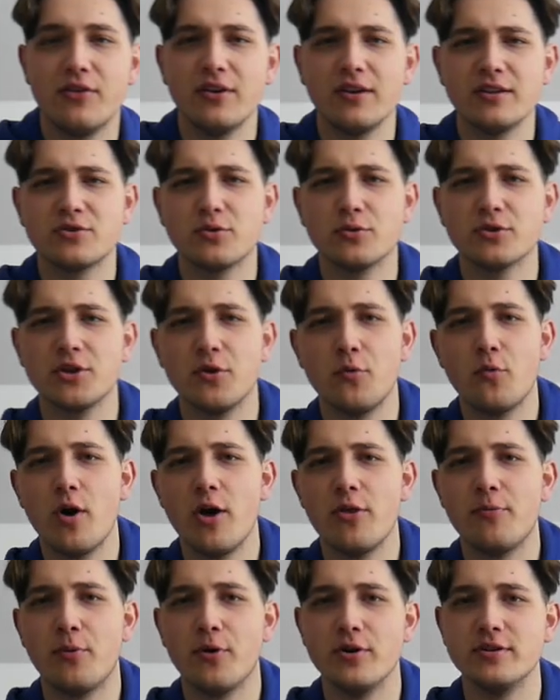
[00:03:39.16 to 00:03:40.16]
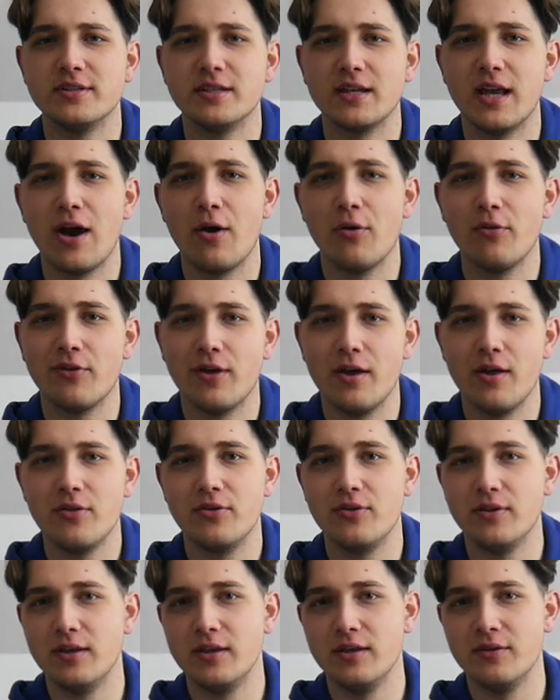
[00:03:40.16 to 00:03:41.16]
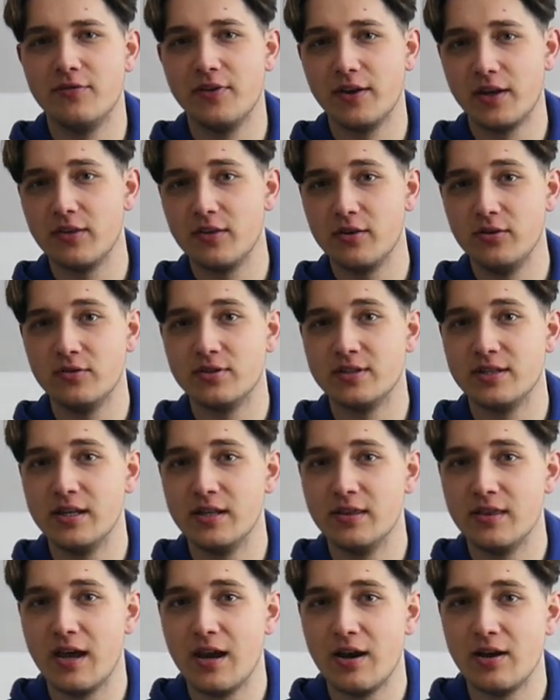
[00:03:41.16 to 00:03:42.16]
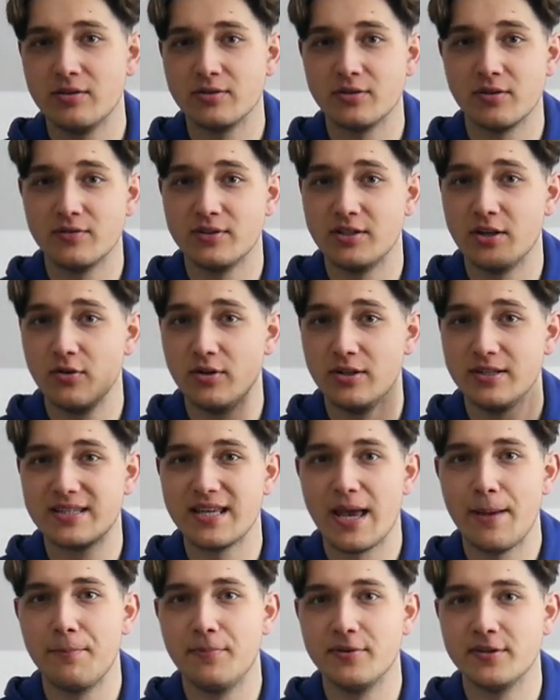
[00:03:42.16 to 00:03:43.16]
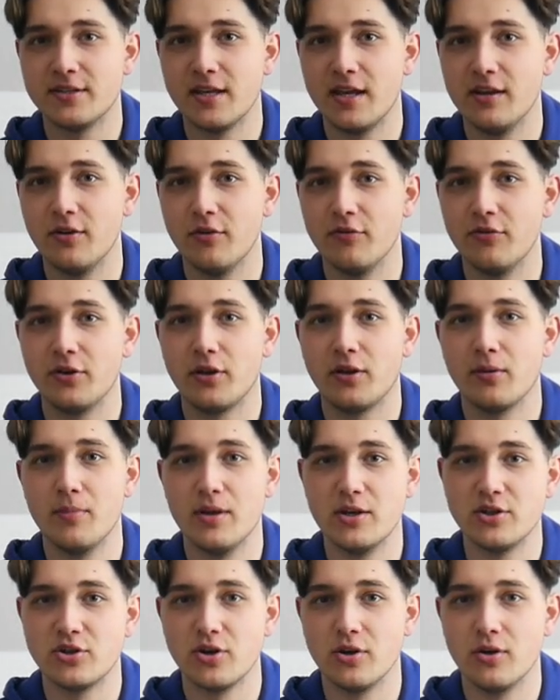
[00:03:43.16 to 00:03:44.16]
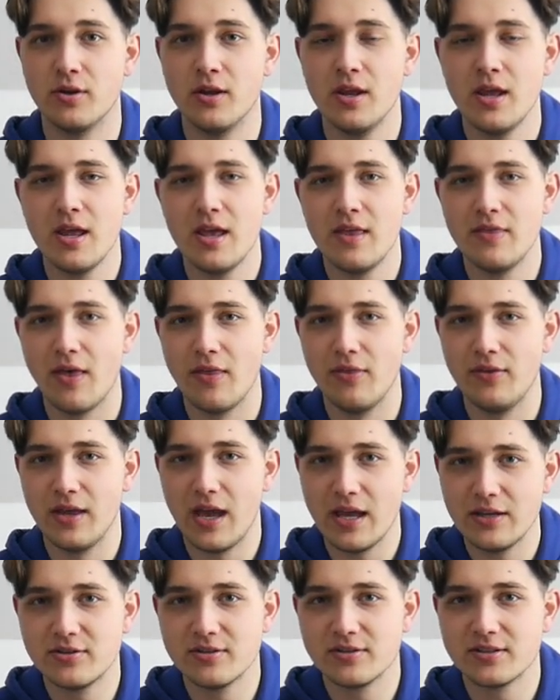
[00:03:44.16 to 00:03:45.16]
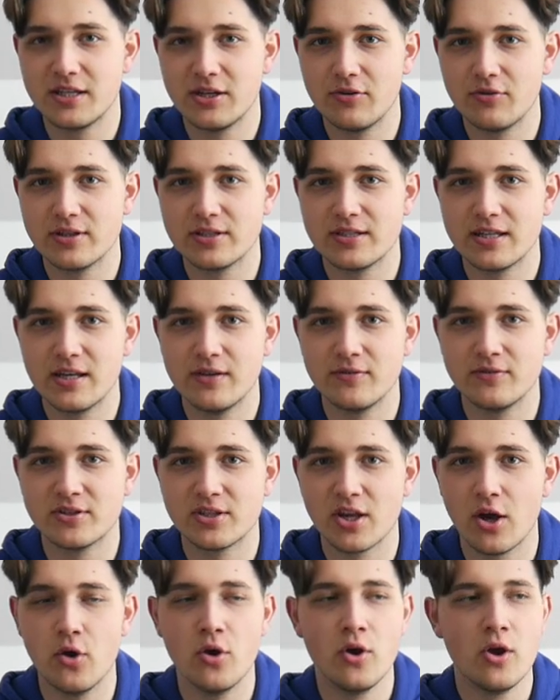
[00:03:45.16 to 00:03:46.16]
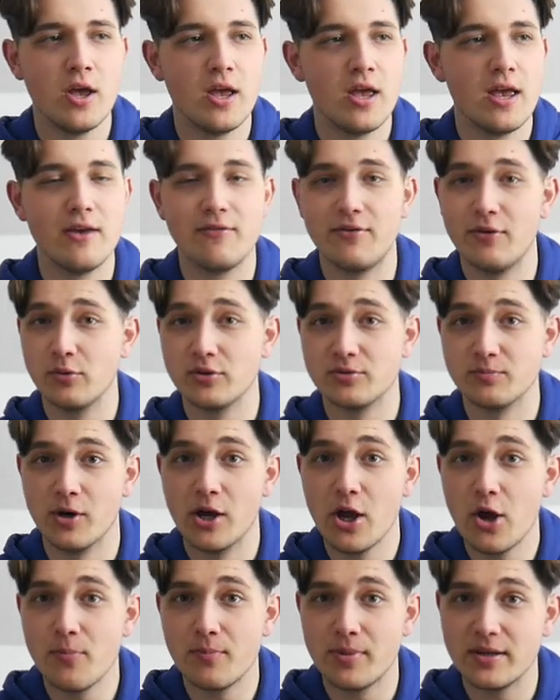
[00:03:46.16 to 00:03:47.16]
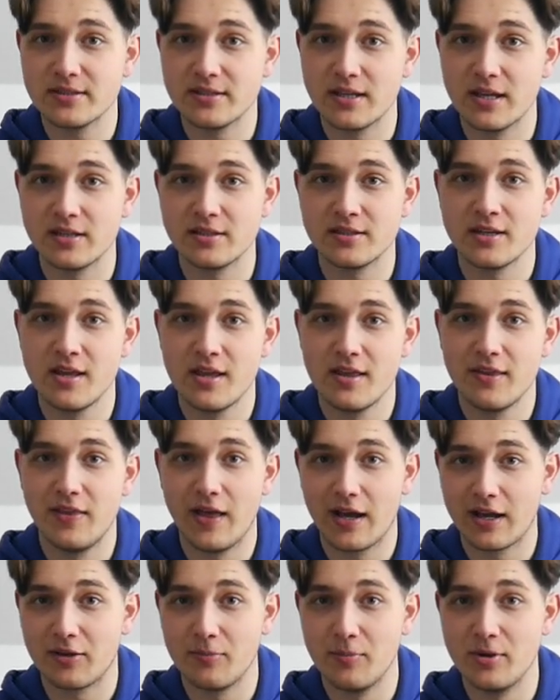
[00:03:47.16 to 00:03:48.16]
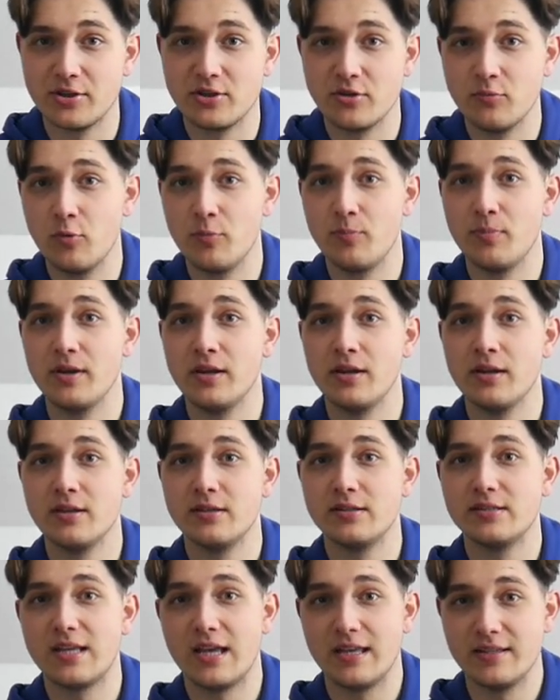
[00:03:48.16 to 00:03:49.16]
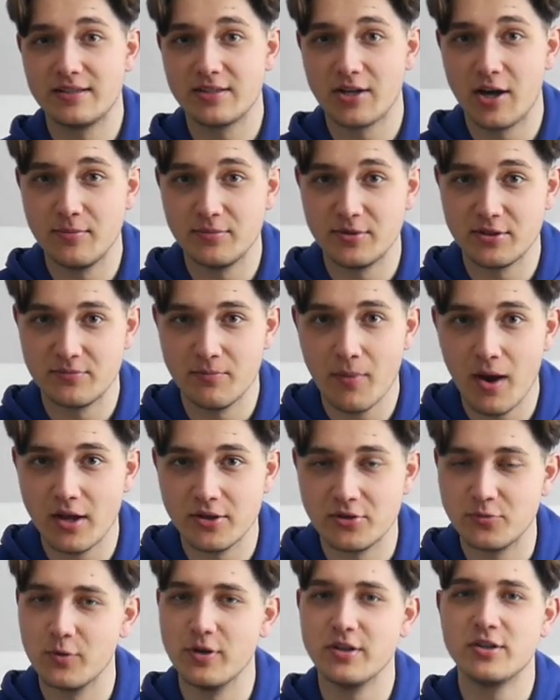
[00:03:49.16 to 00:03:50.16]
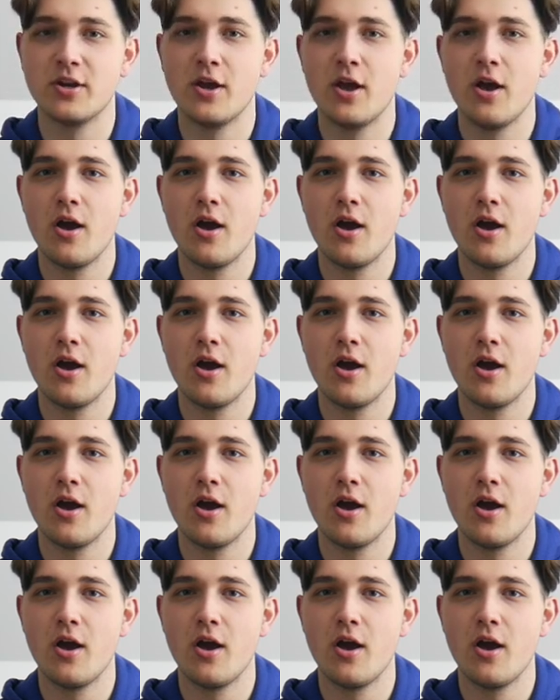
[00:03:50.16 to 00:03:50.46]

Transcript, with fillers: think it's also worth pointing out that the figure that you see there is obviously only 10% of the commission that the agency receives. So if it was my own business, that commission would be 10 times as much, which